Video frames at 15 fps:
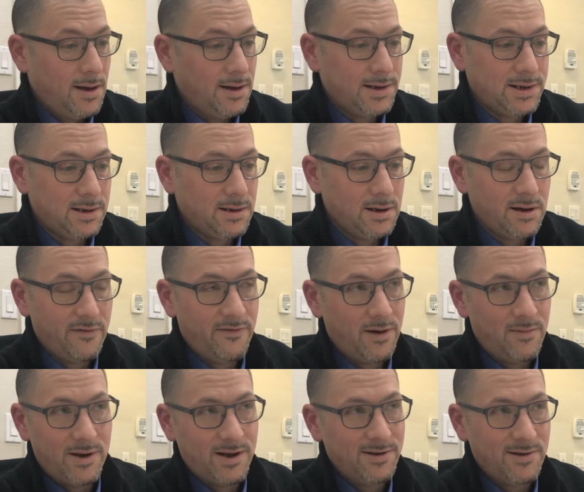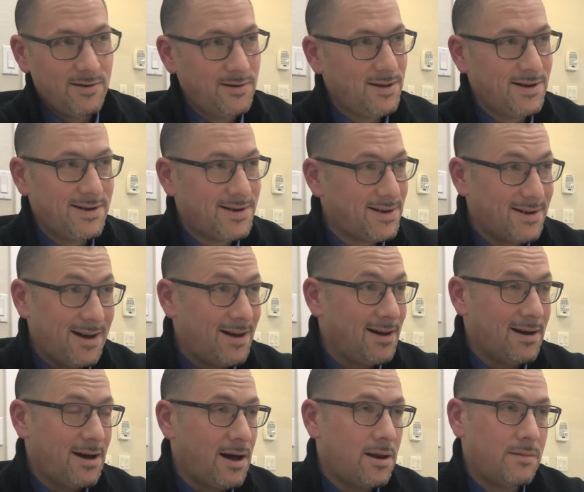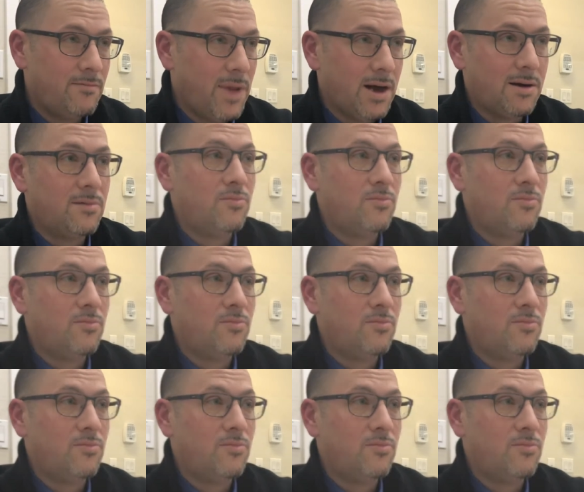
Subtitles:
I said, look, if I'm going to do this, I got to make a